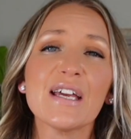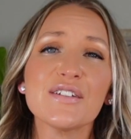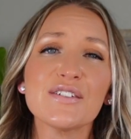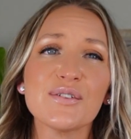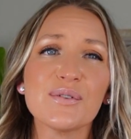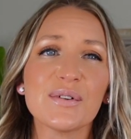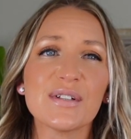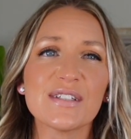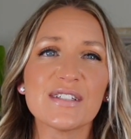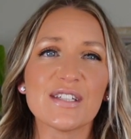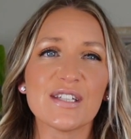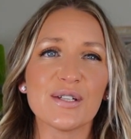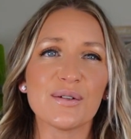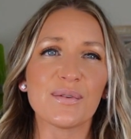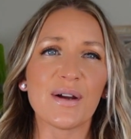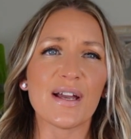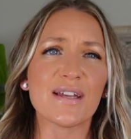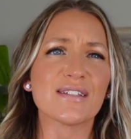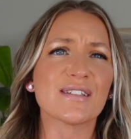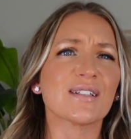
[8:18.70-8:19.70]
as you can see, you
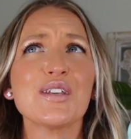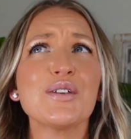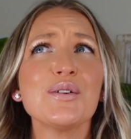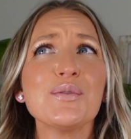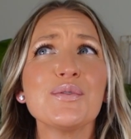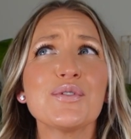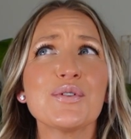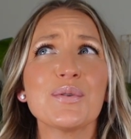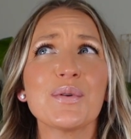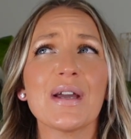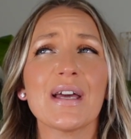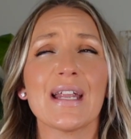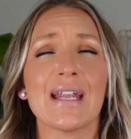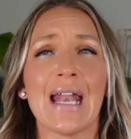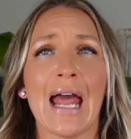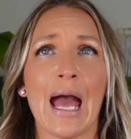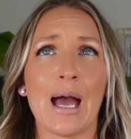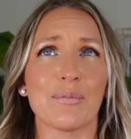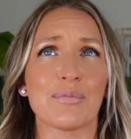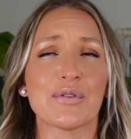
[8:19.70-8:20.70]
guys, you do get
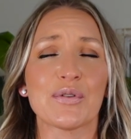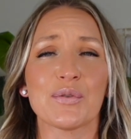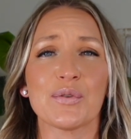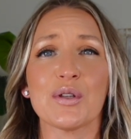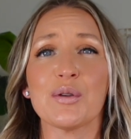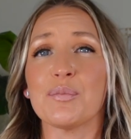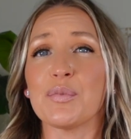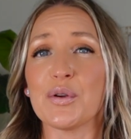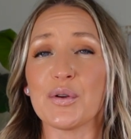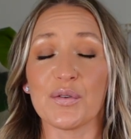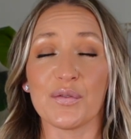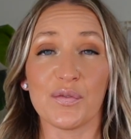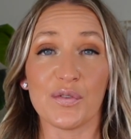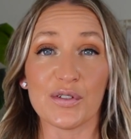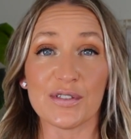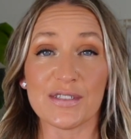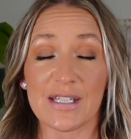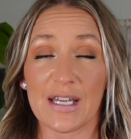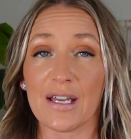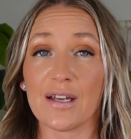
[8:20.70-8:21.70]
an absolutely
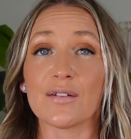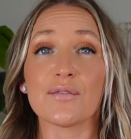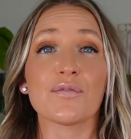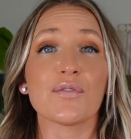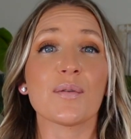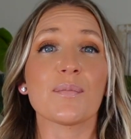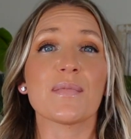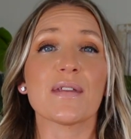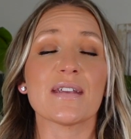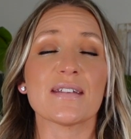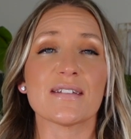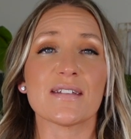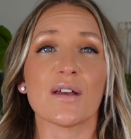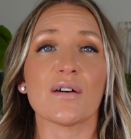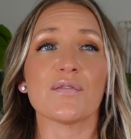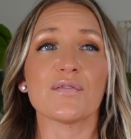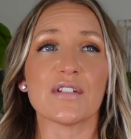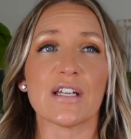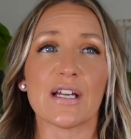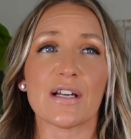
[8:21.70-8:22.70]
beautiful tan from this
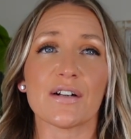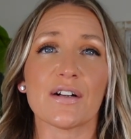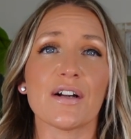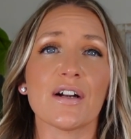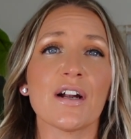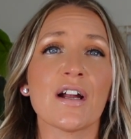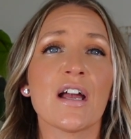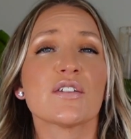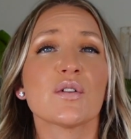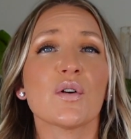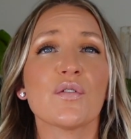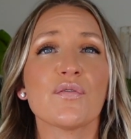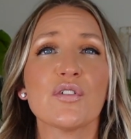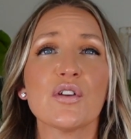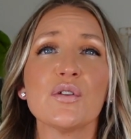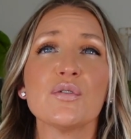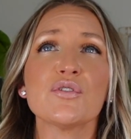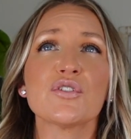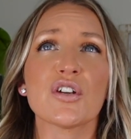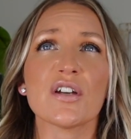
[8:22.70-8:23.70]
self tanner. So if
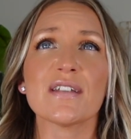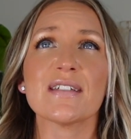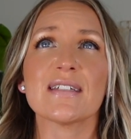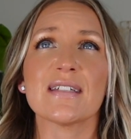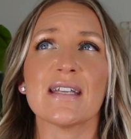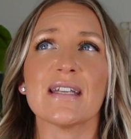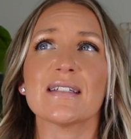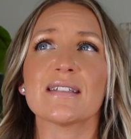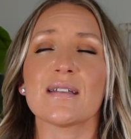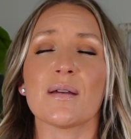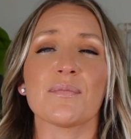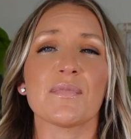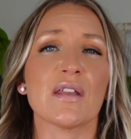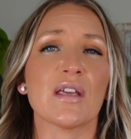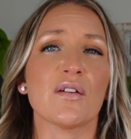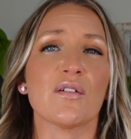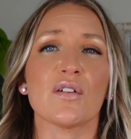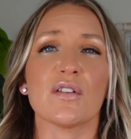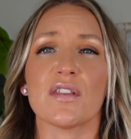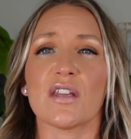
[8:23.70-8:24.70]
you just need
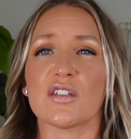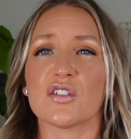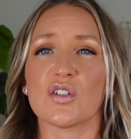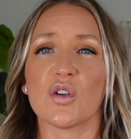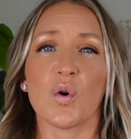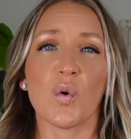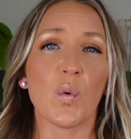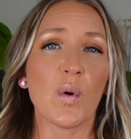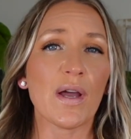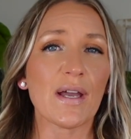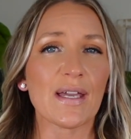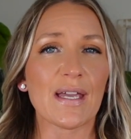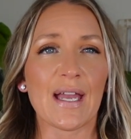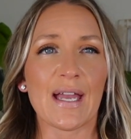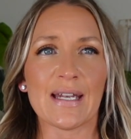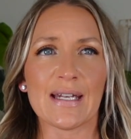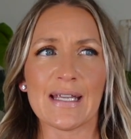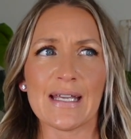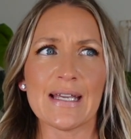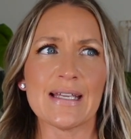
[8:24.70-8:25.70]
something that's quick
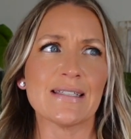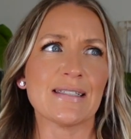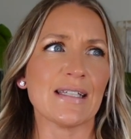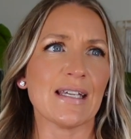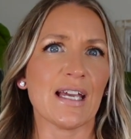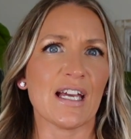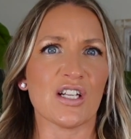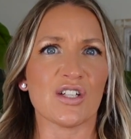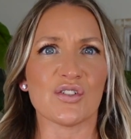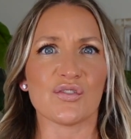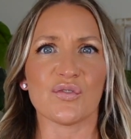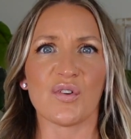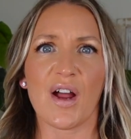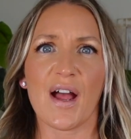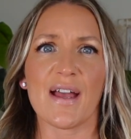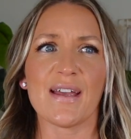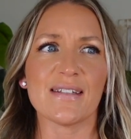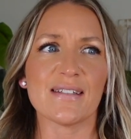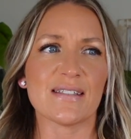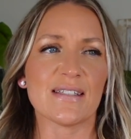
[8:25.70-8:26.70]
and easy and
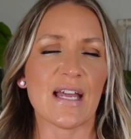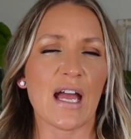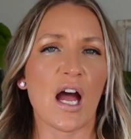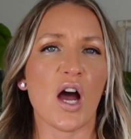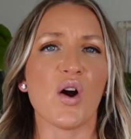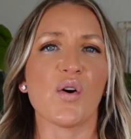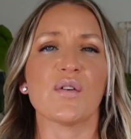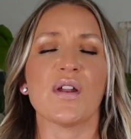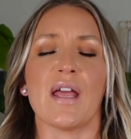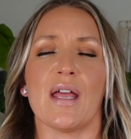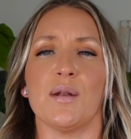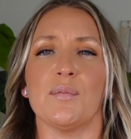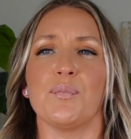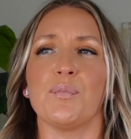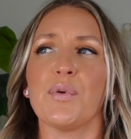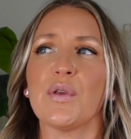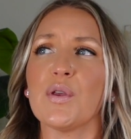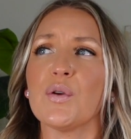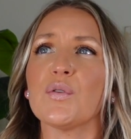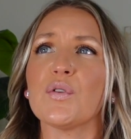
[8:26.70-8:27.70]
dries down and
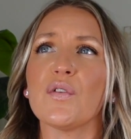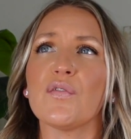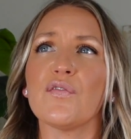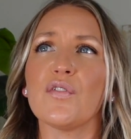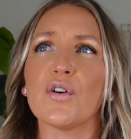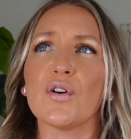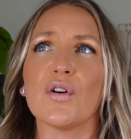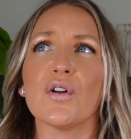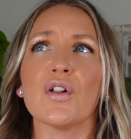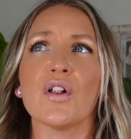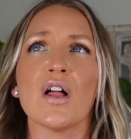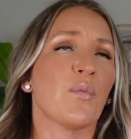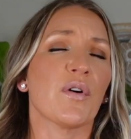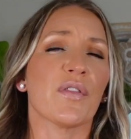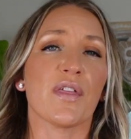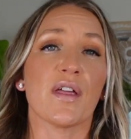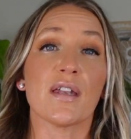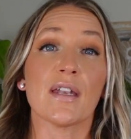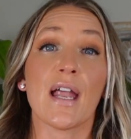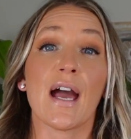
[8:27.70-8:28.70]
beautiful
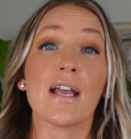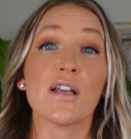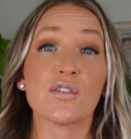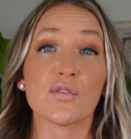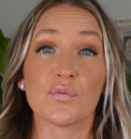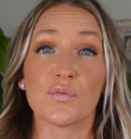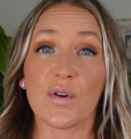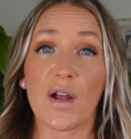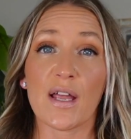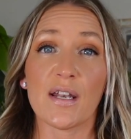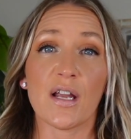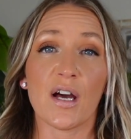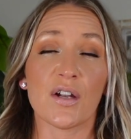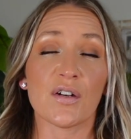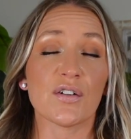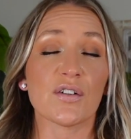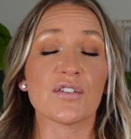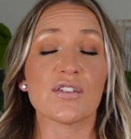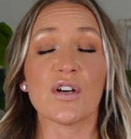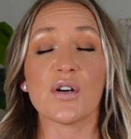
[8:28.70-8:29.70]
with a nice red
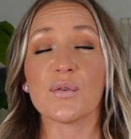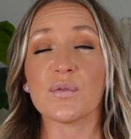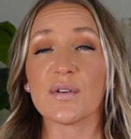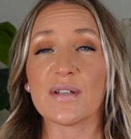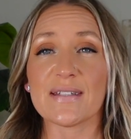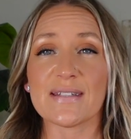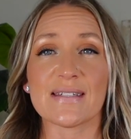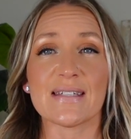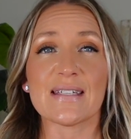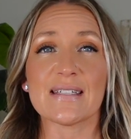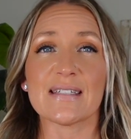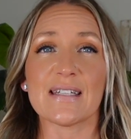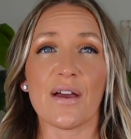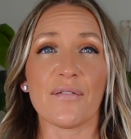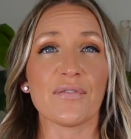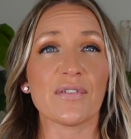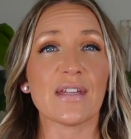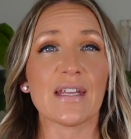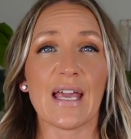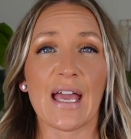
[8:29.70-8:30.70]
undertone, because this
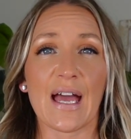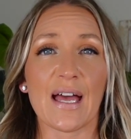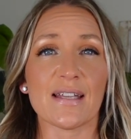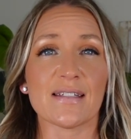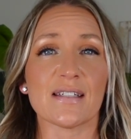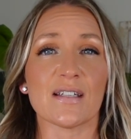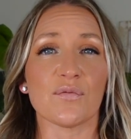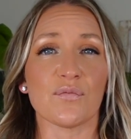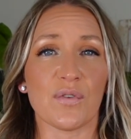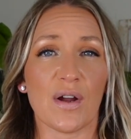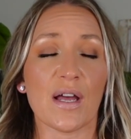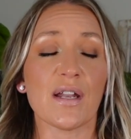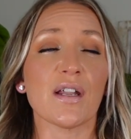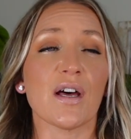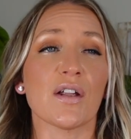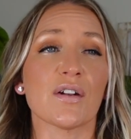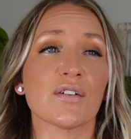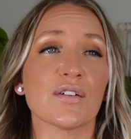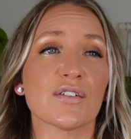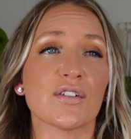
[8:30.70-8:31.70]
definitely has a red
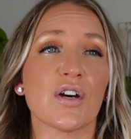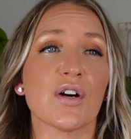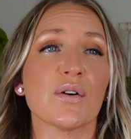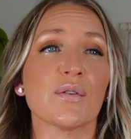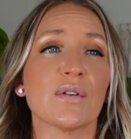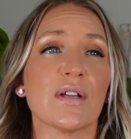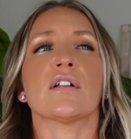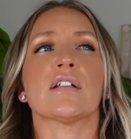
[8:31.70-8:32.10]
undertone.